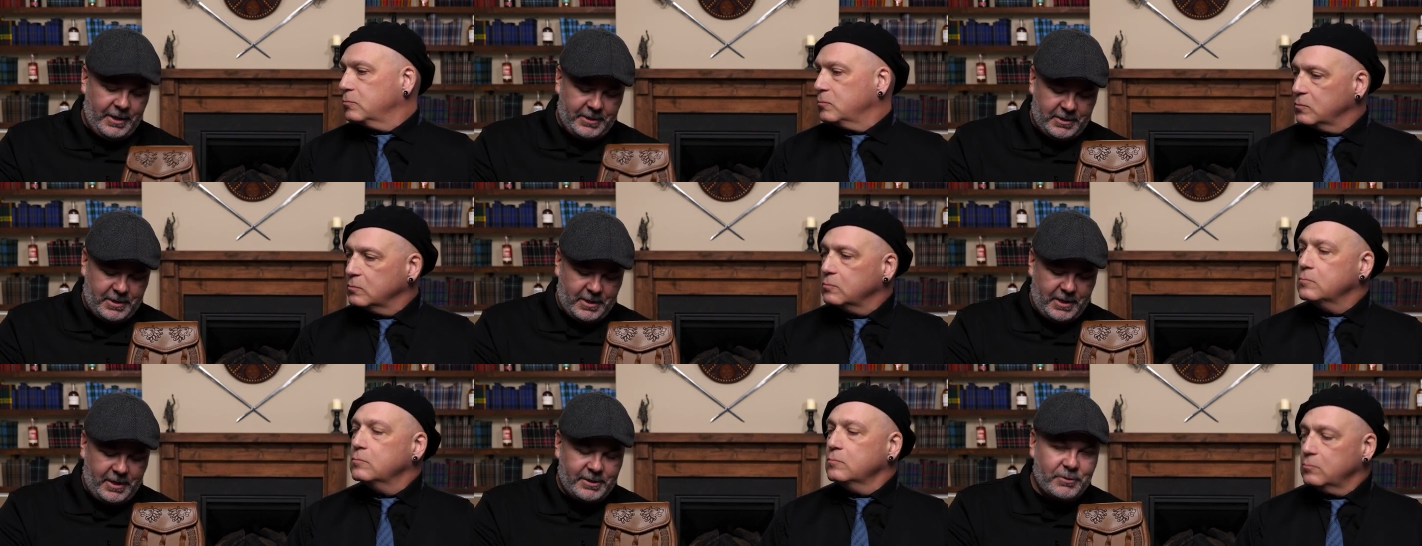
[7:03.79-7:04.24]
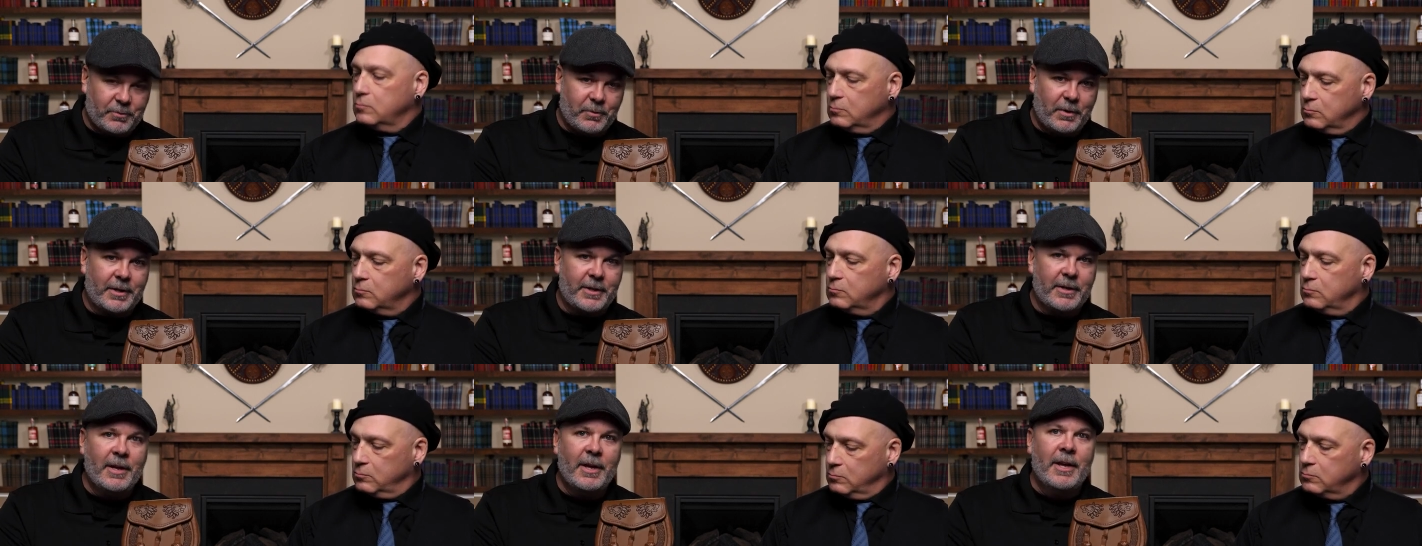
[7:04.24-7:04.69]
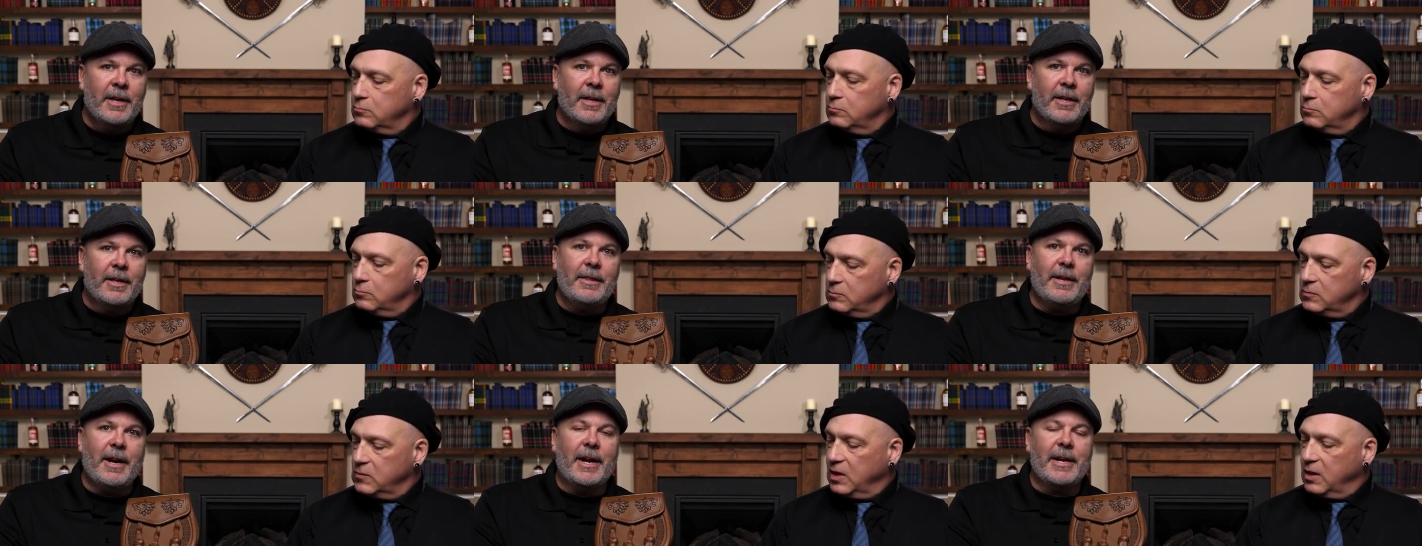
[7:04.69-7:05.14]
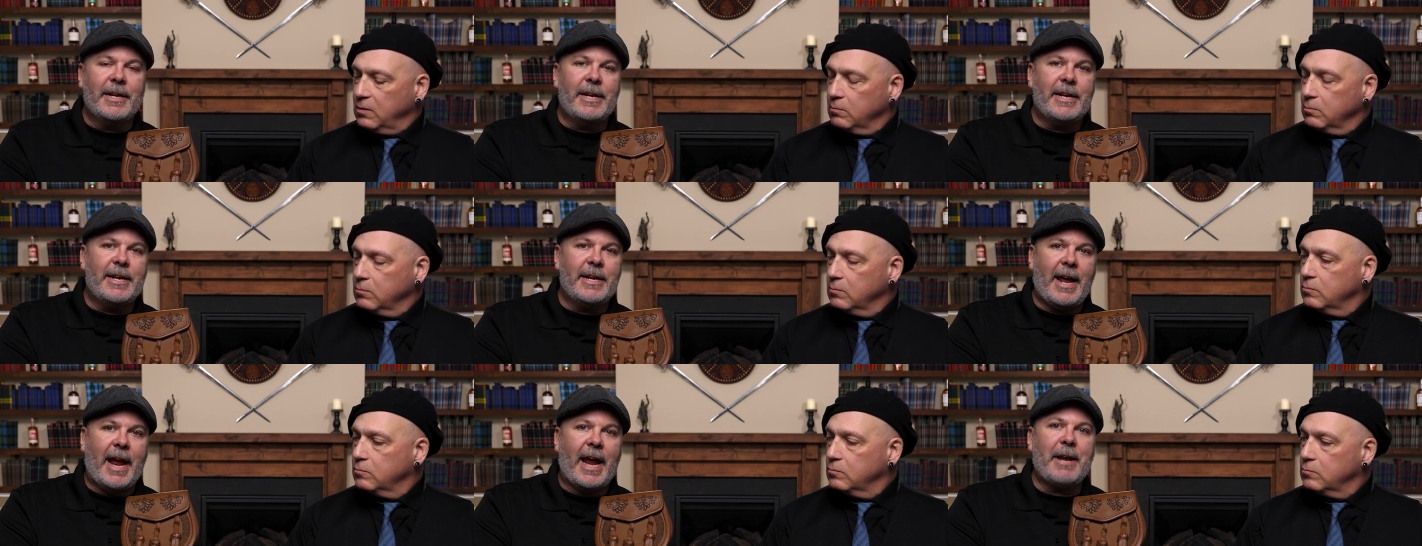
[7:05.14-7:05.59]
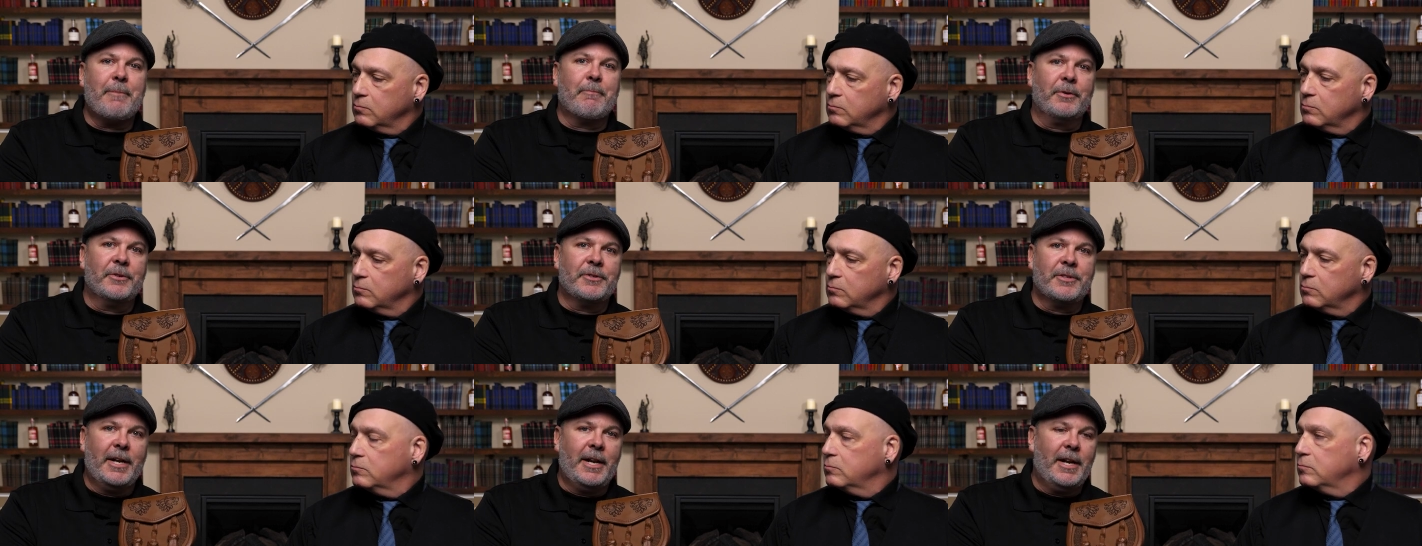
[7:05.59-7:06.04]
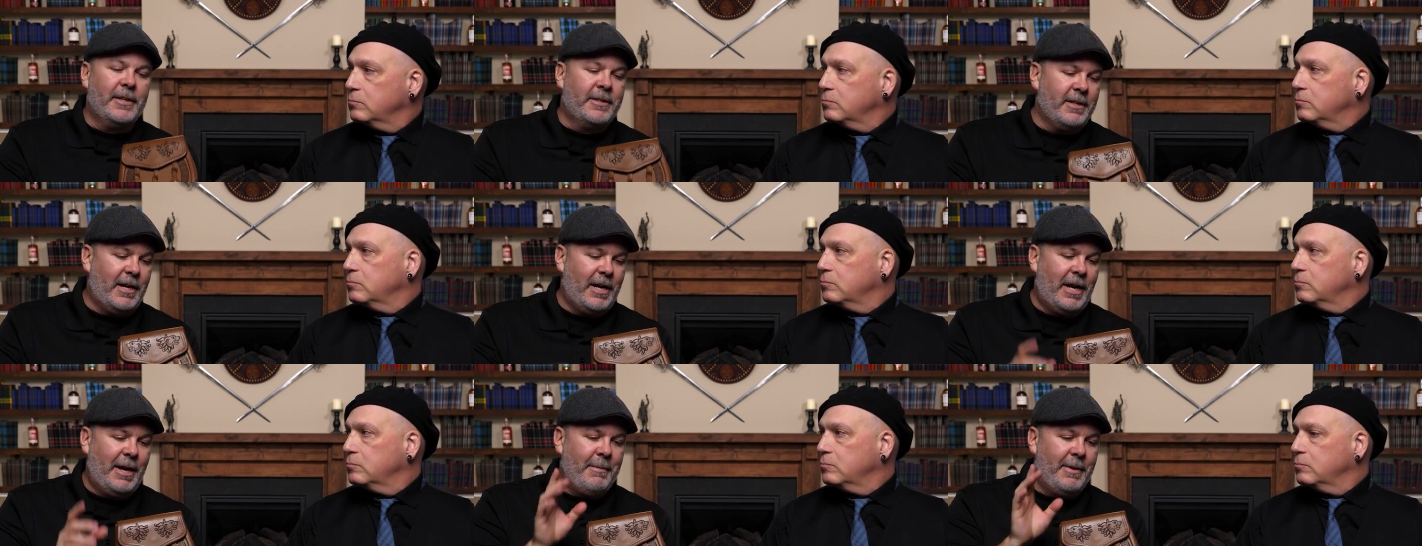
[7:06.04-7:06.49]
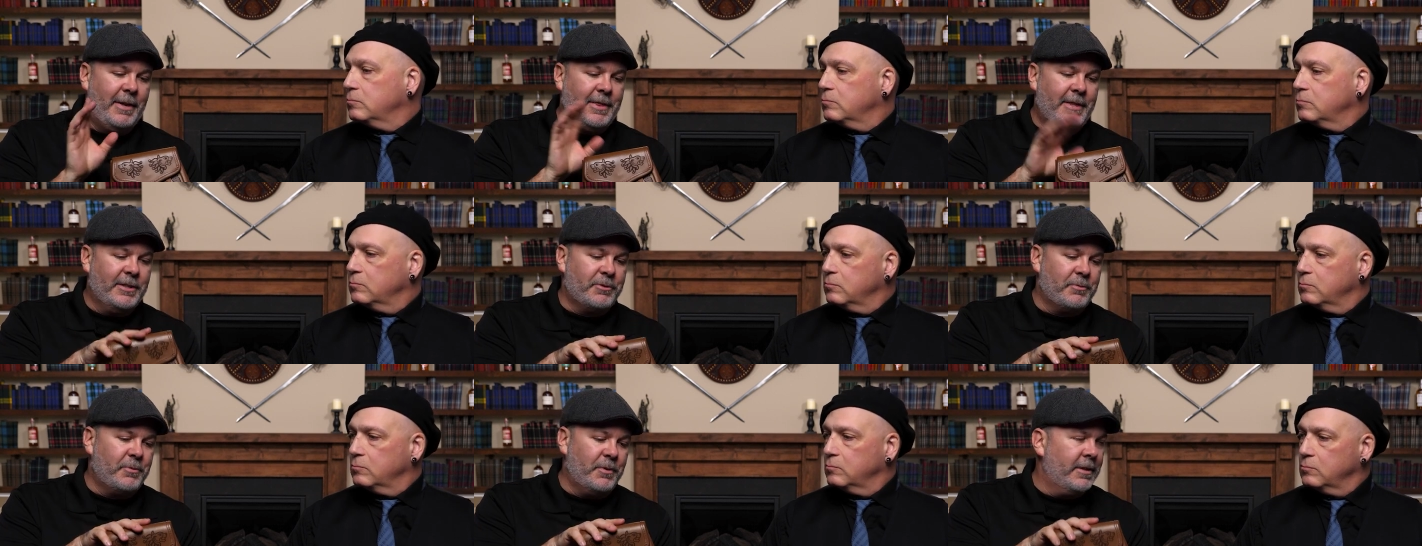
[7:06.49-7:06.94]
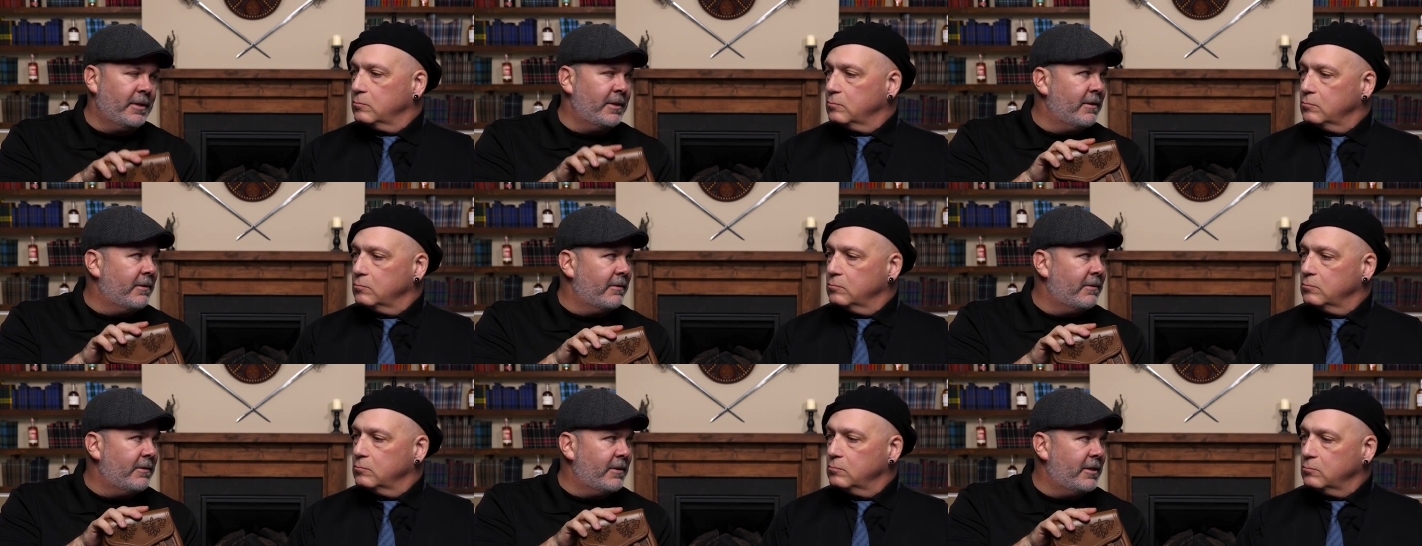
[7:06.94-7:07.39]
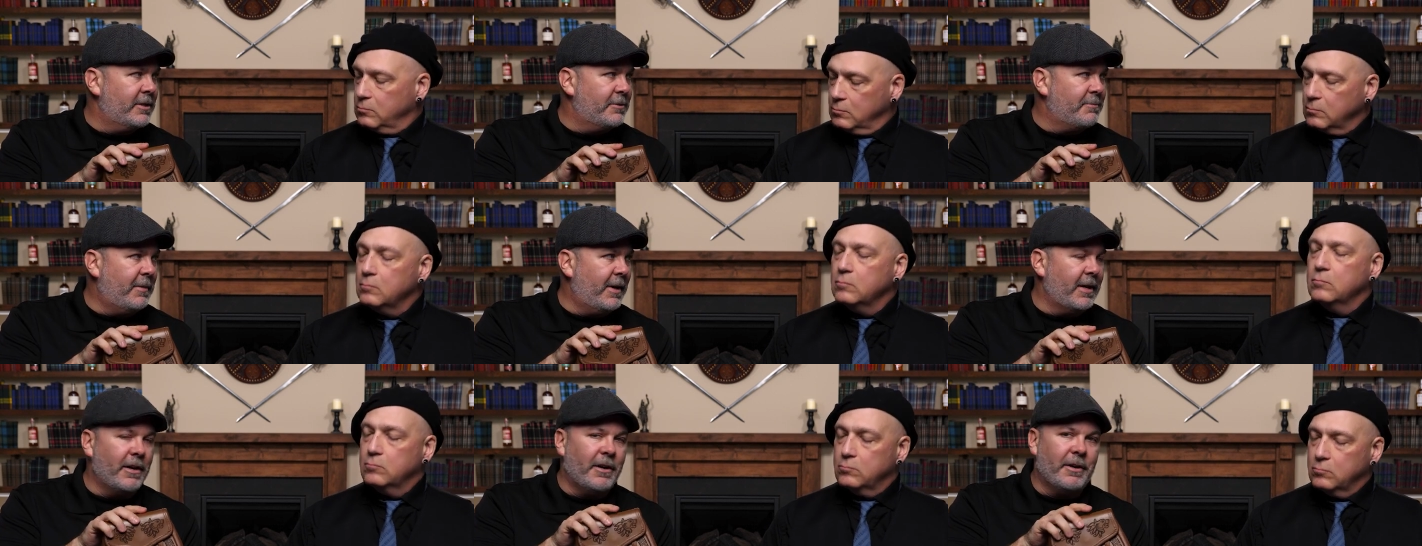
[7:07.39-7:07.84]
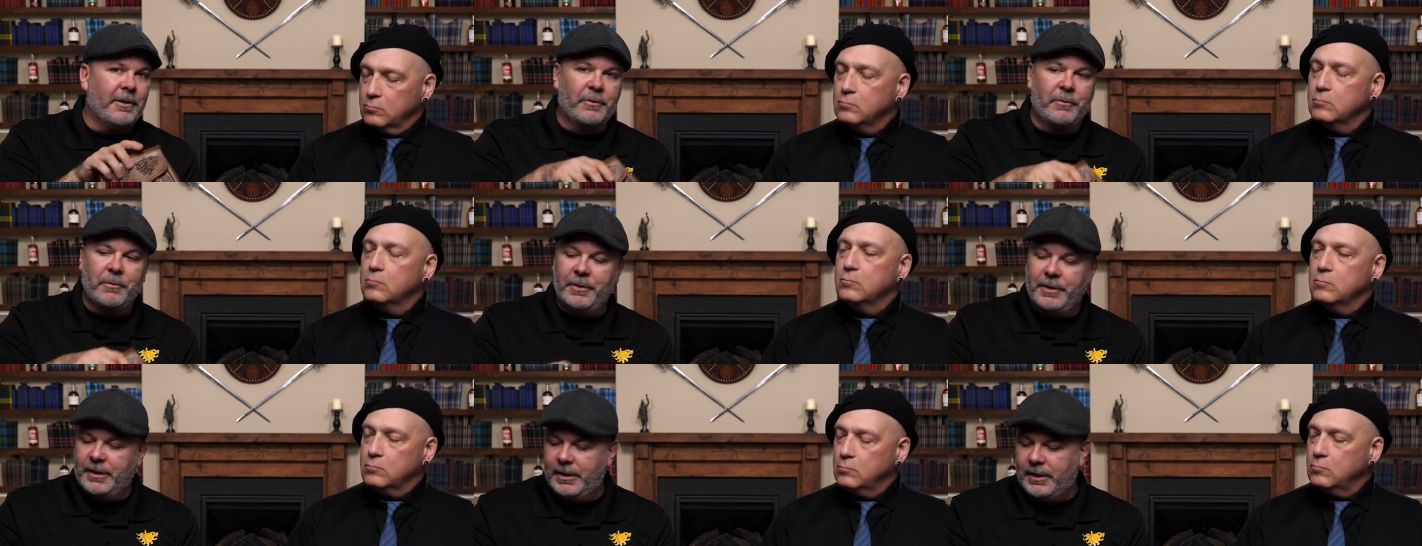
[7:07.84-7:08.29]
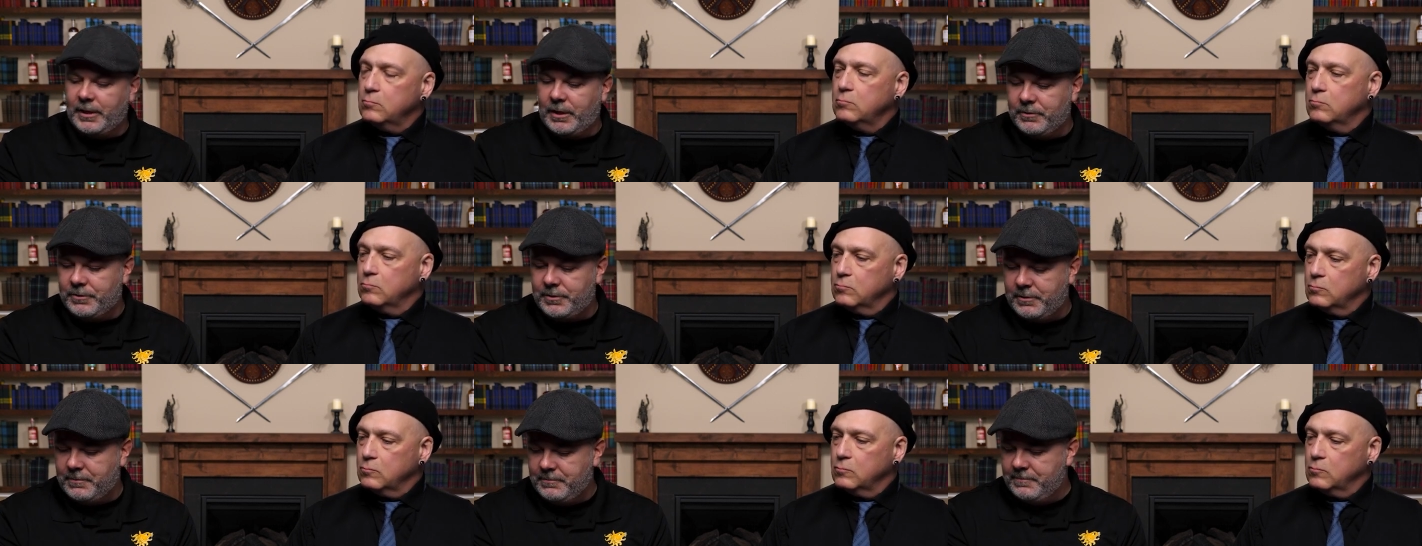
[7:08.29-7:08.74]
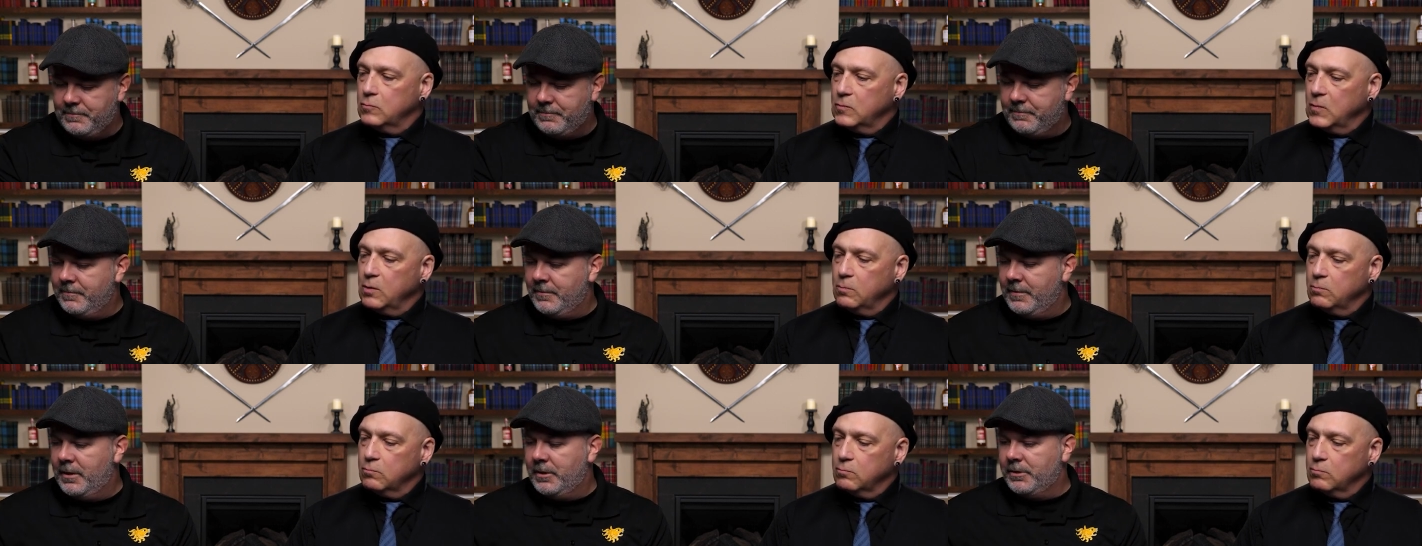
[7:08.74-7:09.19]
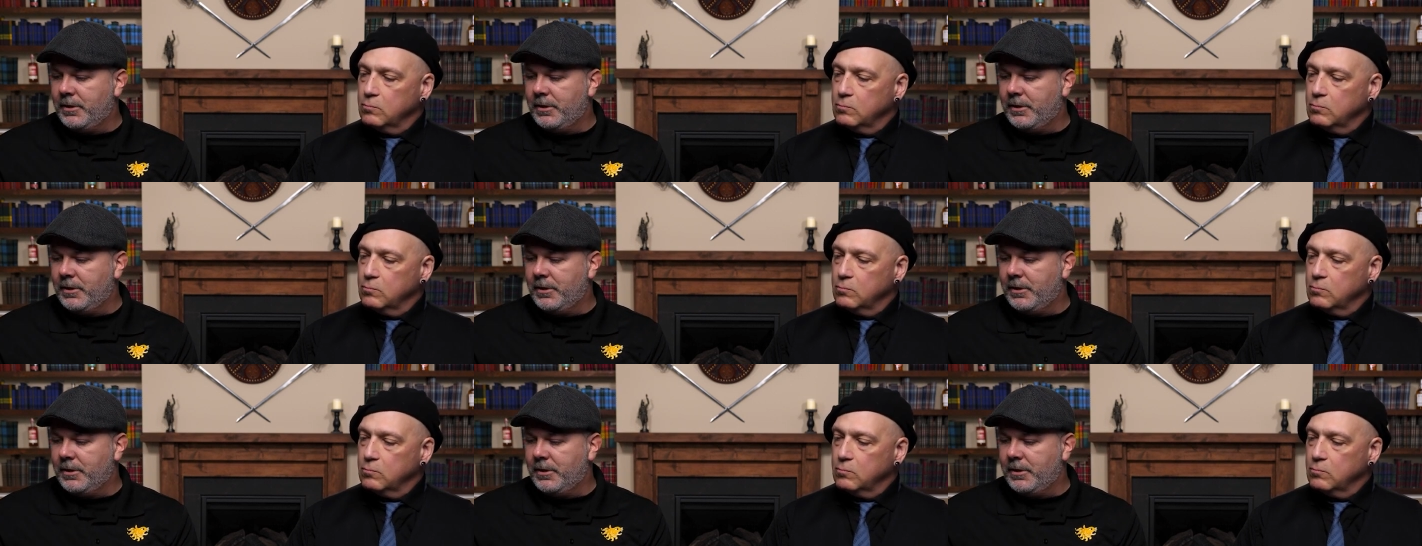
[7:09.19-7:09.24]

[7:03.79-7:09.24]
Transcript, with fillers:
Speaker 1: It's mm-hmm. this one 98% of the time, and this one is mm-hmm. my other one that mm-hmm. I go to. Yeah.